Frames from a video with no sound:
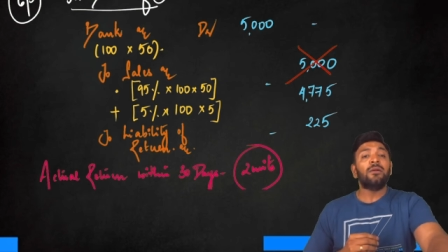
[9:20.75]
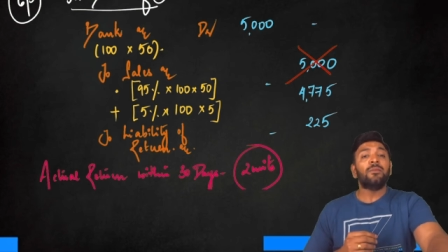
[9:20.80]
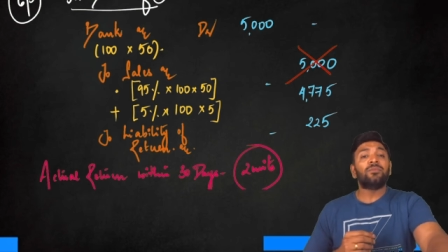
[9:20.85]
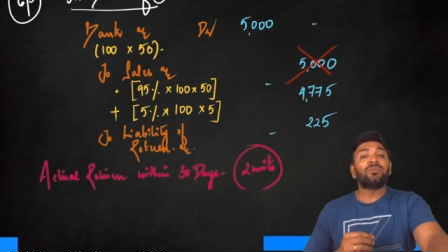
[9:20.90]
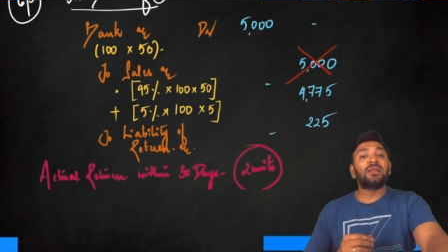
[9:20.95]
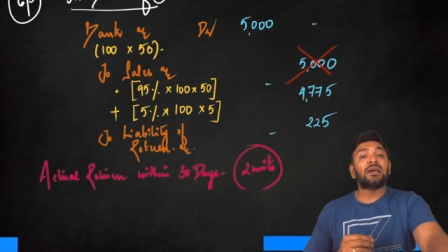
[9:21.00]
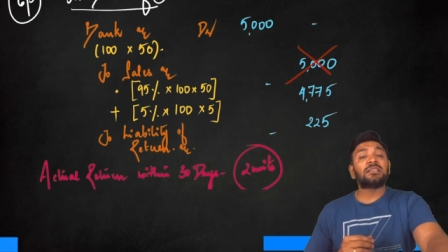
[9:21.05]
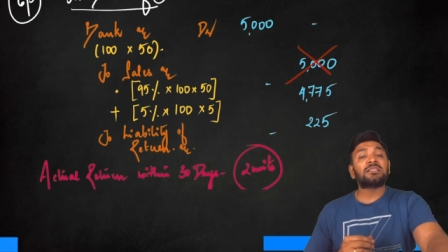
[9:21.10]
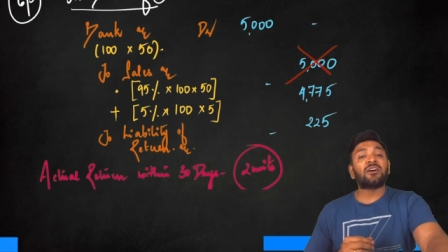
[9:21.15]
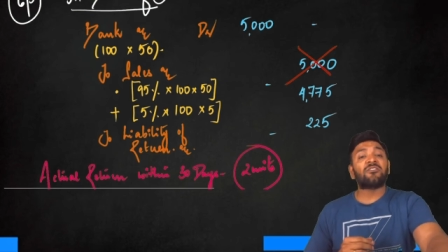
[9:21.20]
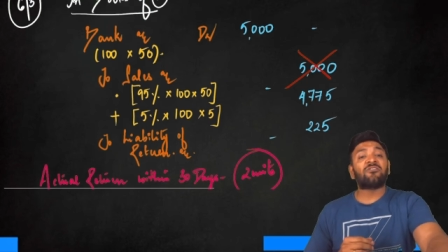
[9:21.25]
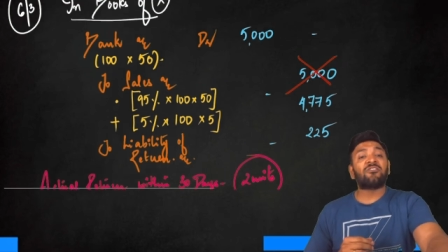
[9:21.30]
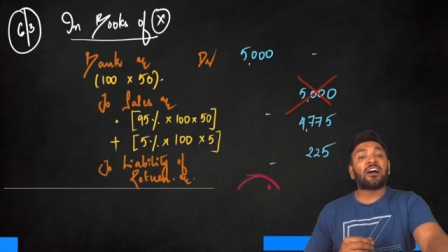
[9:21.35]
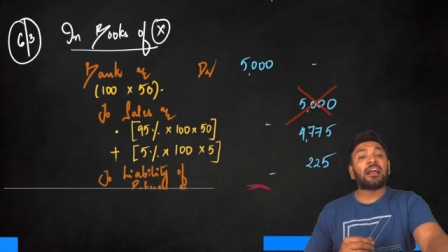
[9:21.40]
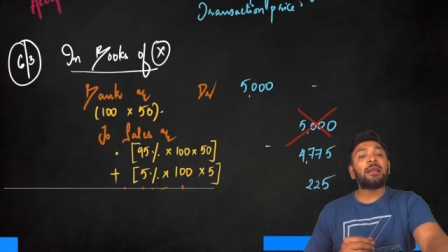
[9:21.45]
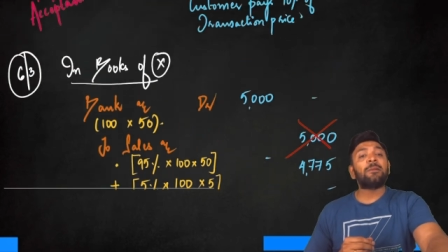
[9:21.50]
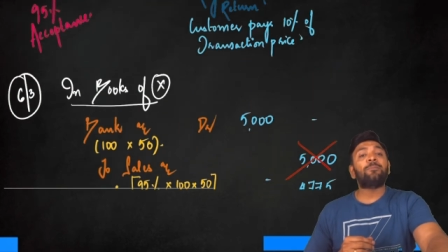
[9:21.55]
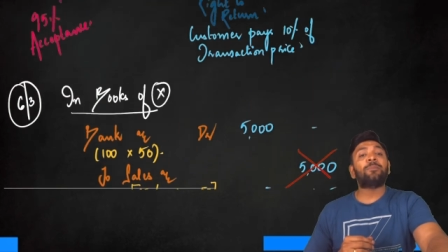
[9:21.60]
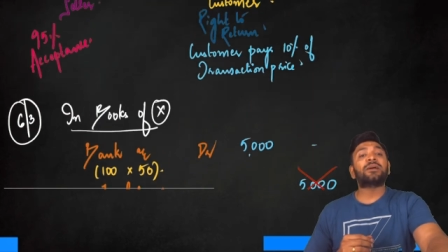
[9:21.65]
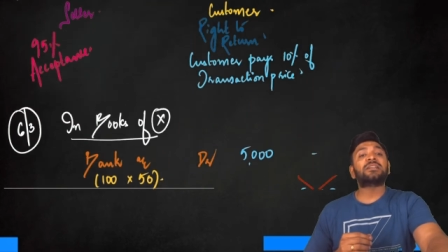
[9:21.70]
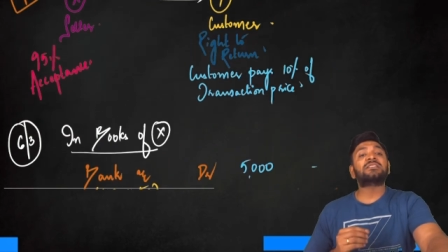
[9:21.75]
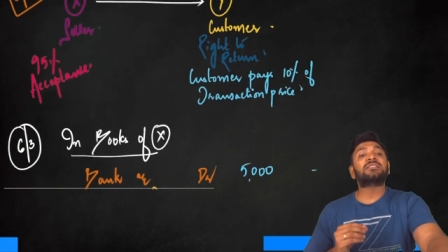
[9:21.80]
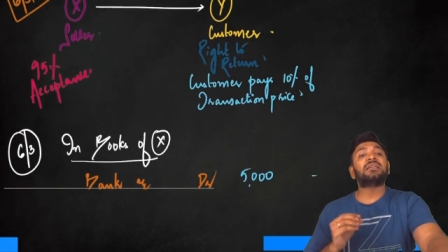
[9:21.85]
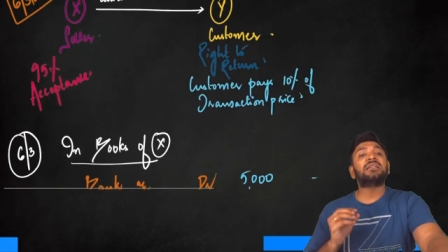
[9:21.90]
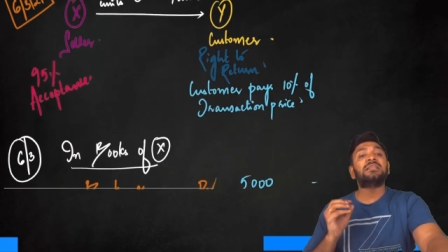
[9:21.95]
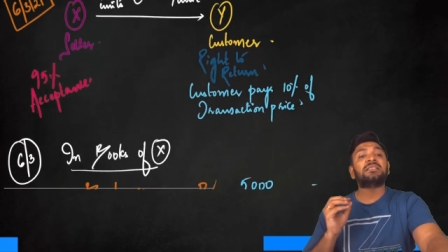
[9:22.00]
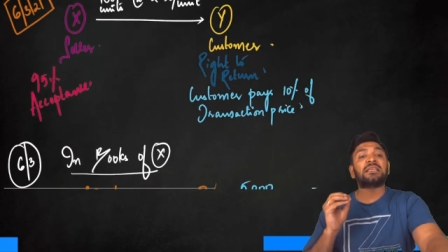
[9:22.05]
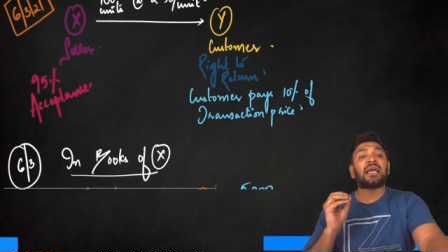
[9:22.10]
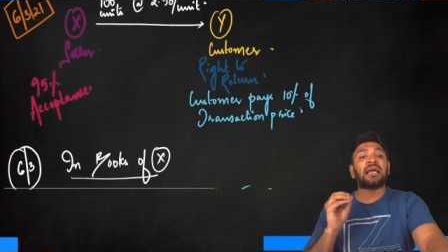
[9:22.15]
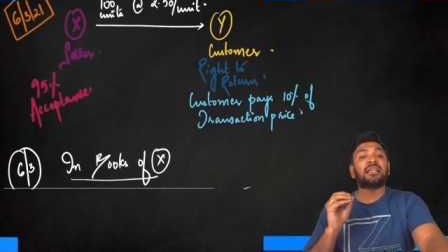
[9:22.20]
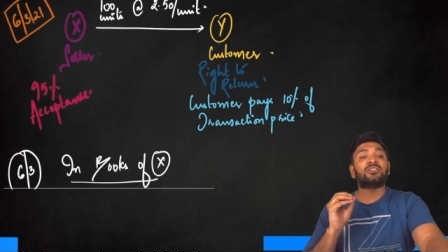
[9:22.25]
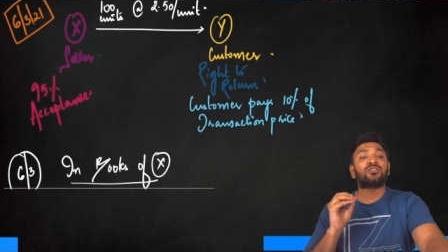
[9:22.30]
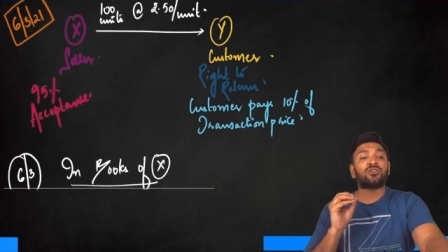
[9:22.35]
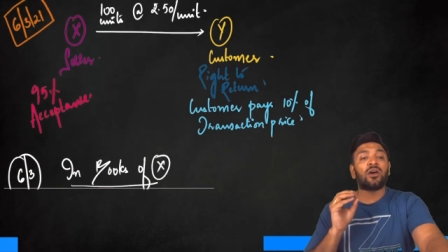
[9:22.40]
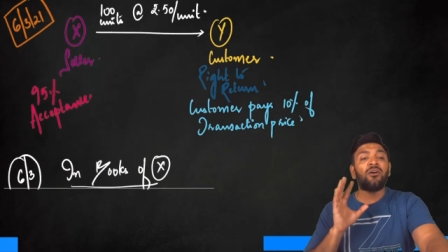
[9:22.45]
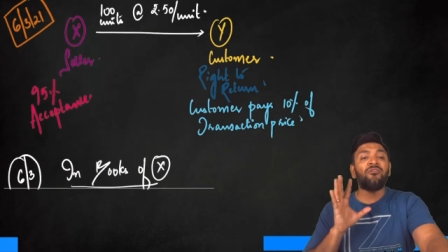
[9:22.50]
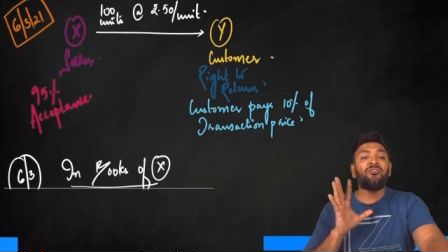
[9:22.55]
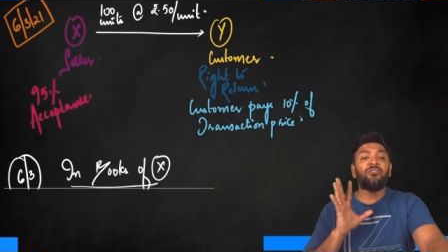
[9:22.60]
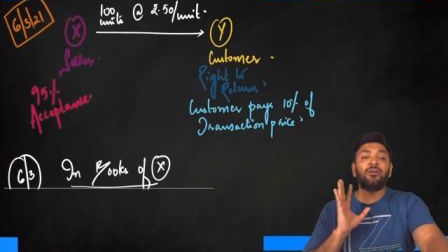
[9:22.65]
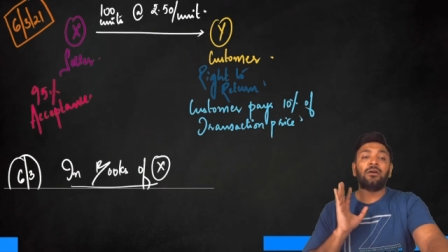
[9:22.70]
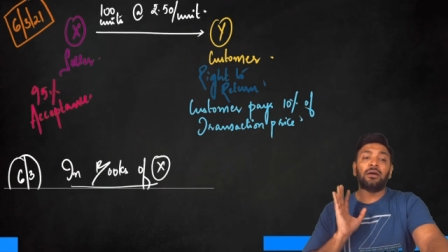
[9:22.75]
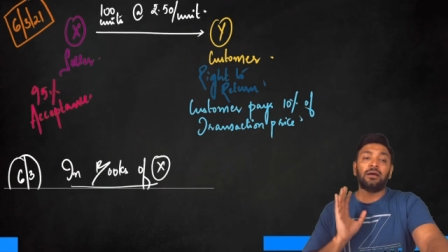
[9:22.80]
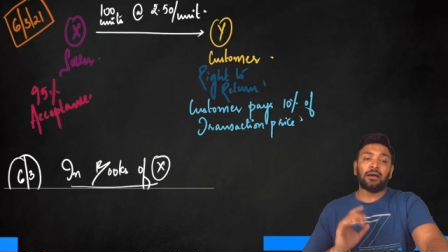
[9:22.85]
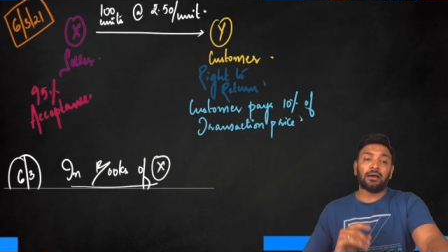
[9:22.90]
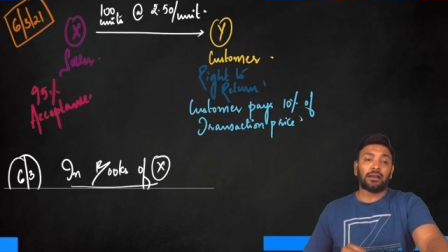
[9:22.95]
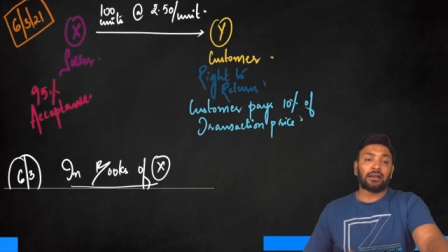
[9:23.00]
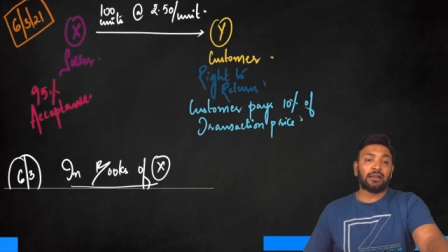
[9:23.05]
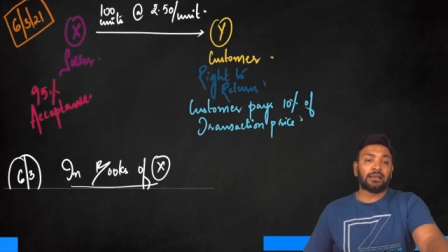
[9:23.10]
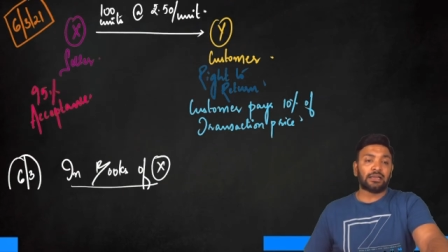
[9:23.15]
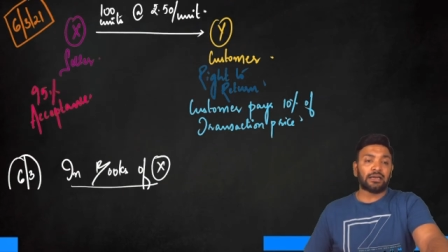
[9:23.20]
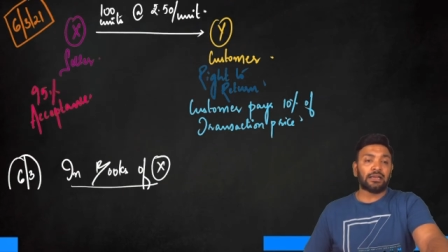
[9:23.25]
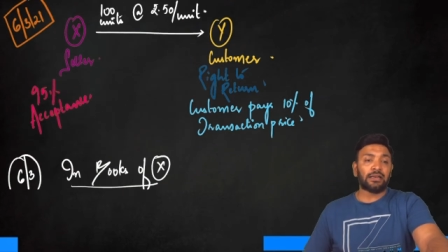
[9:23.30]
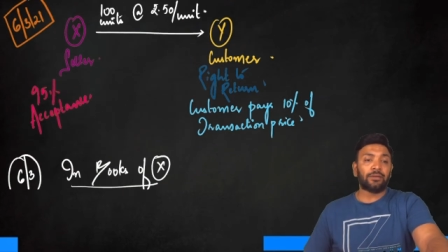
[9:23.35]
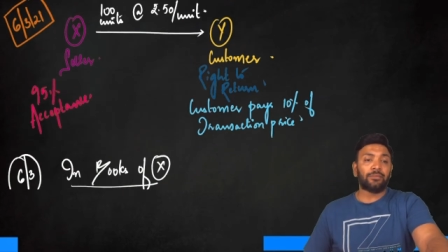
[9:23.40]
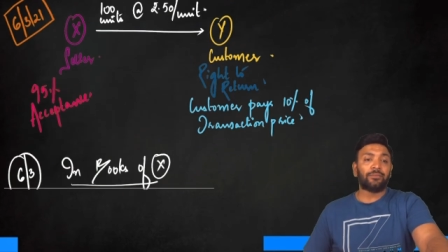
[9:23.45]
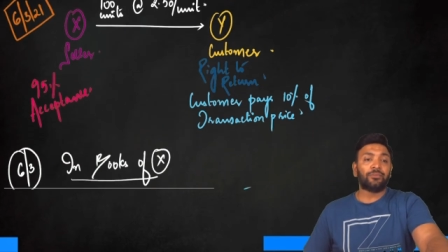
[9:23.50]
There's a 5% chance of return.